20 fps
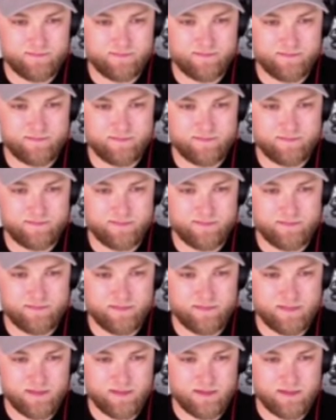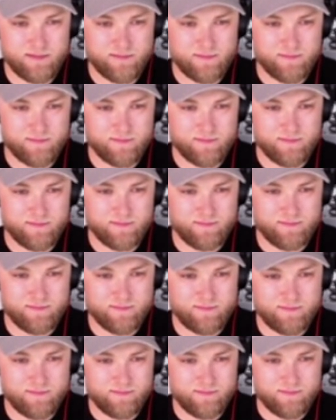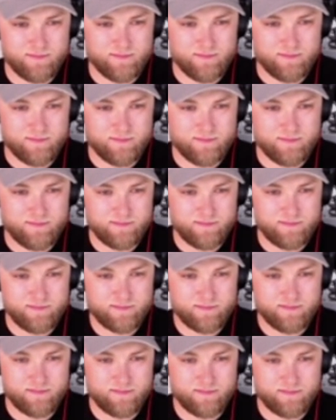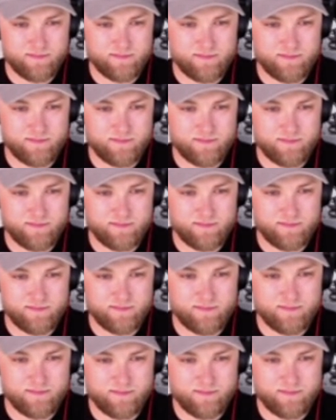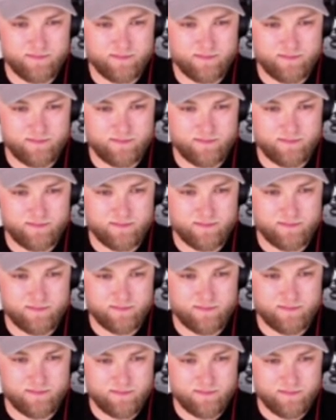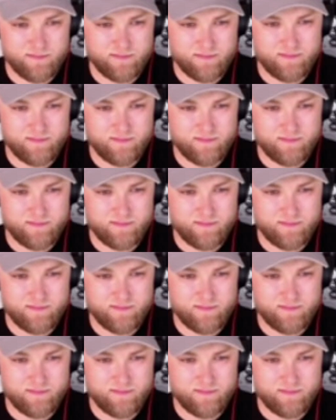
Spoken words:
[no speech]